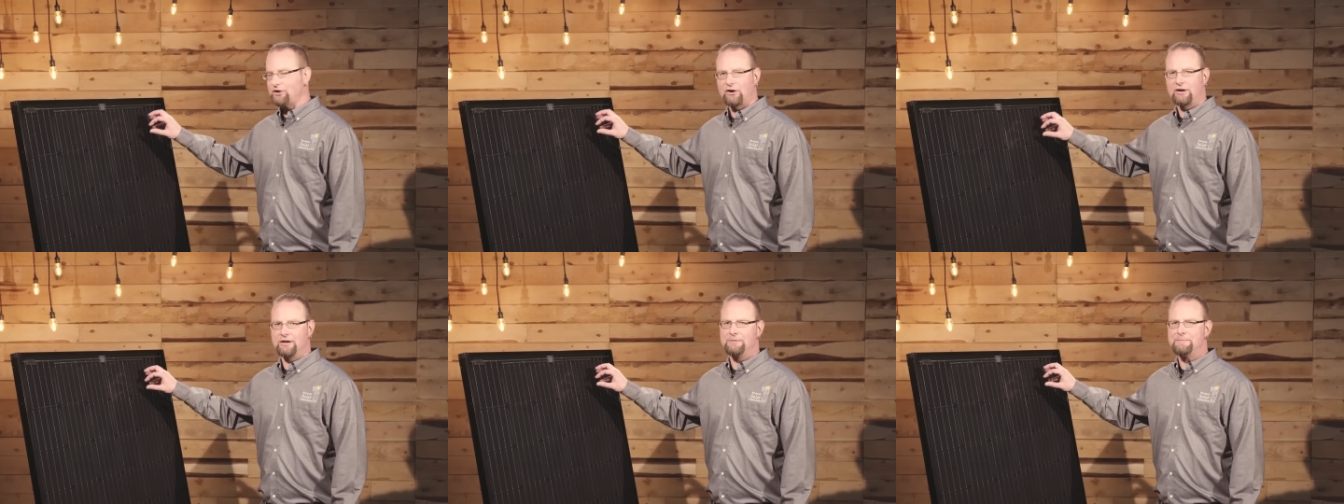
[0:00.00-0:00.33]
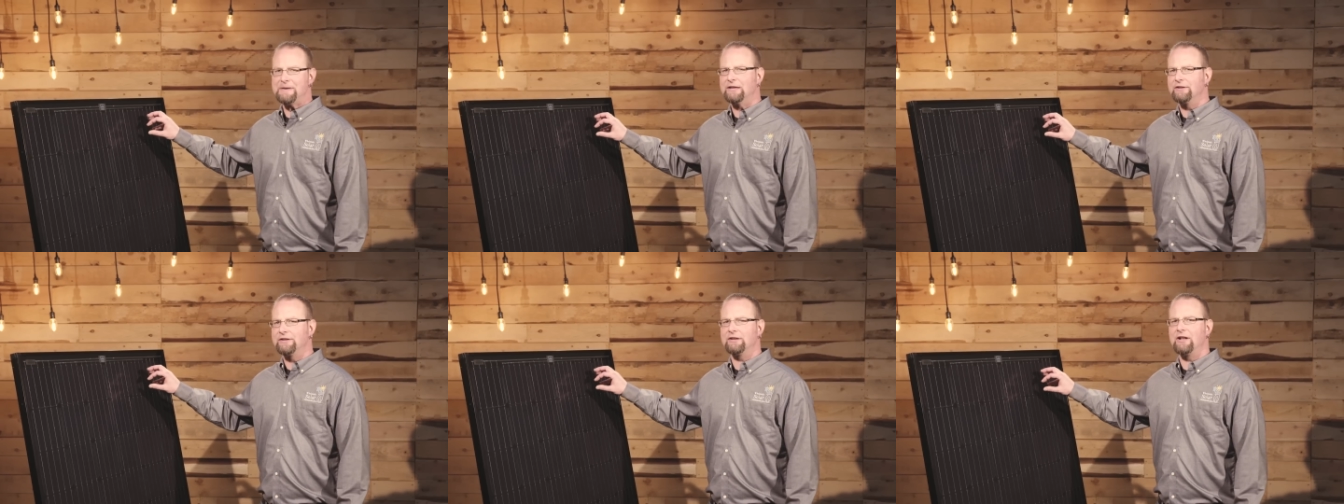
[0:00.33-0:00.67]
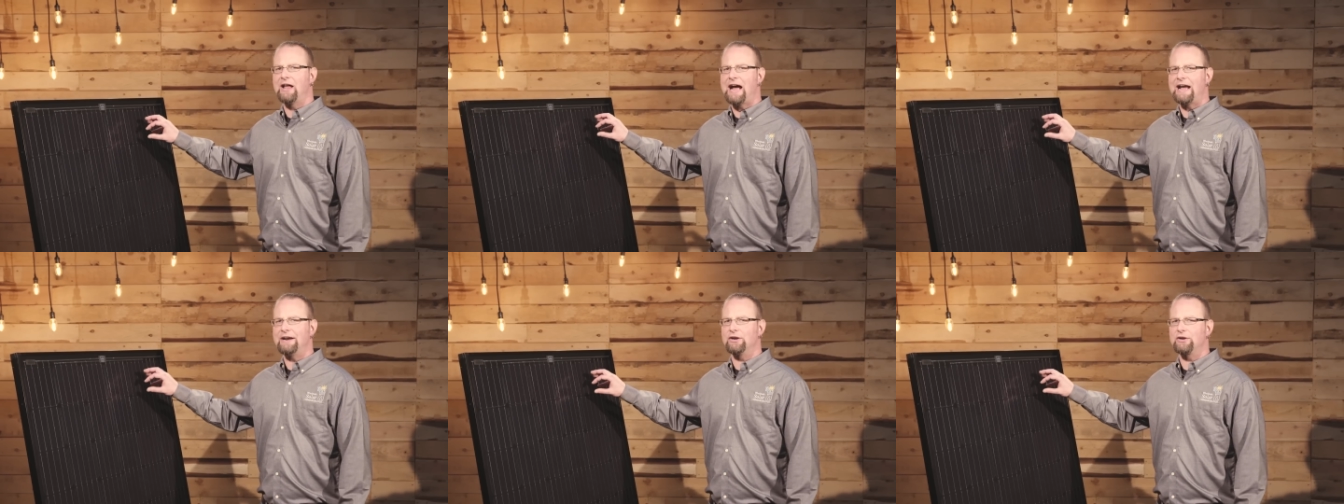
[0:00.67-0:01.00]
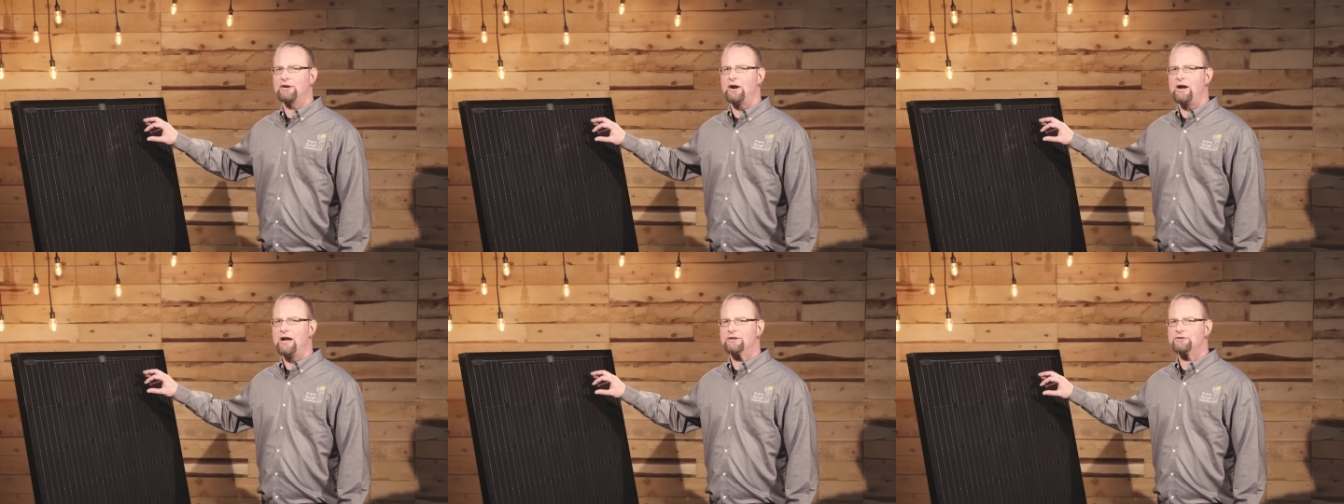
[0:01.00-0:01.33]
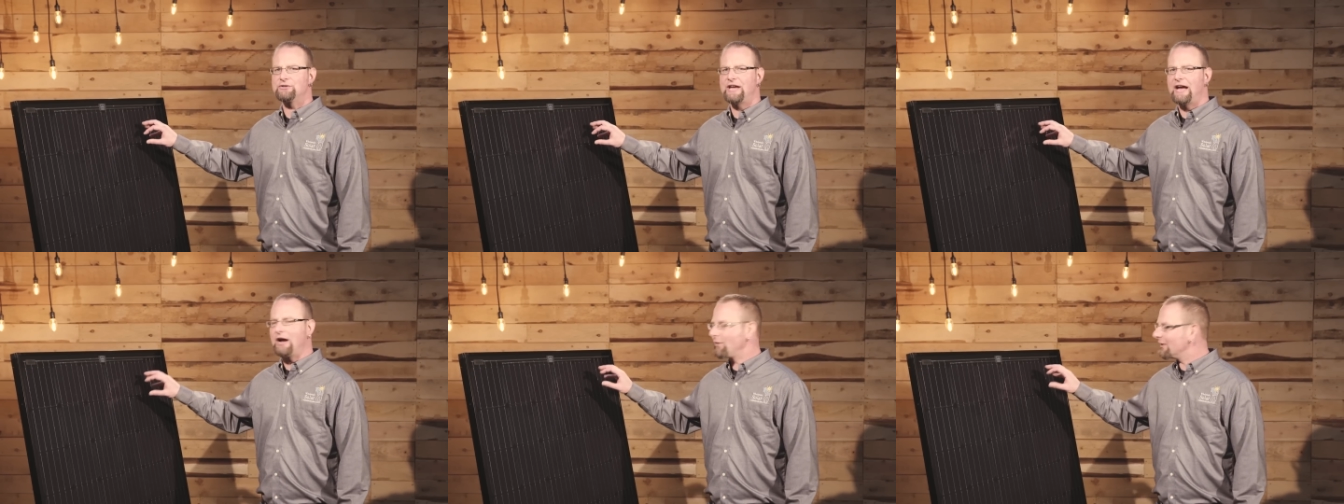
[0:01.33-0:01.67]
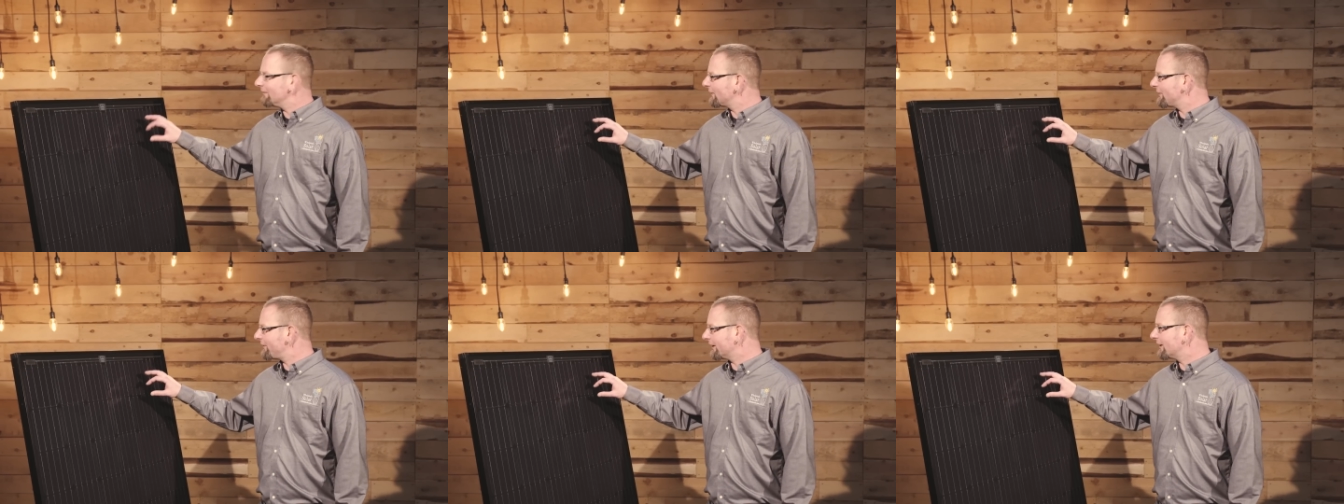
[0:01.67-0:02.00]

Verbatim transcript: are gonna be a little higher cost, however,